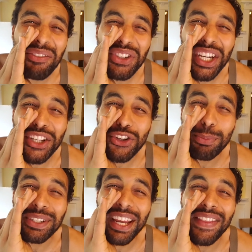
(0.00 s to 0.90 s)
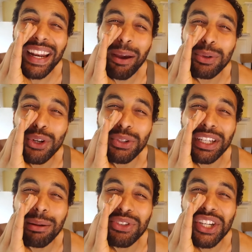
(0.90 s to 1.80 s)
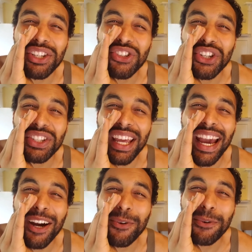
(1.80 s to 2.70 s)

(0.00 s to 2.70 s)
cheese, so pretend that I was holding up cheese just now.